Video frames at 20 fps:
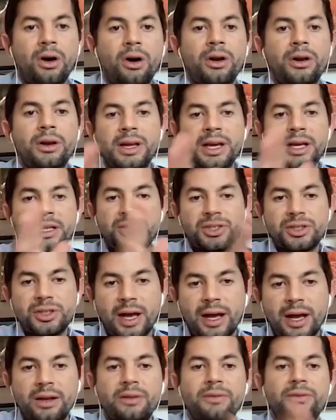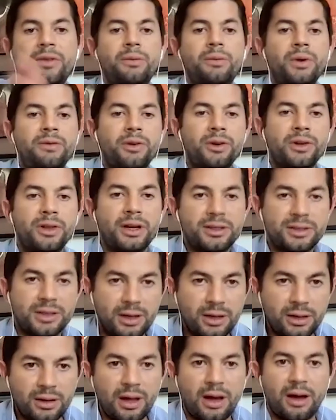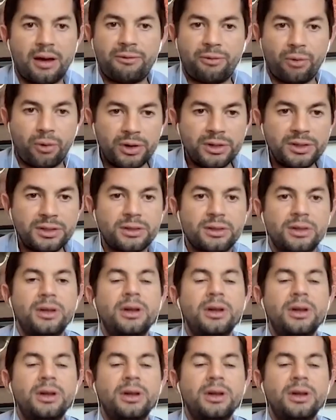On each side of the river, there's a forest.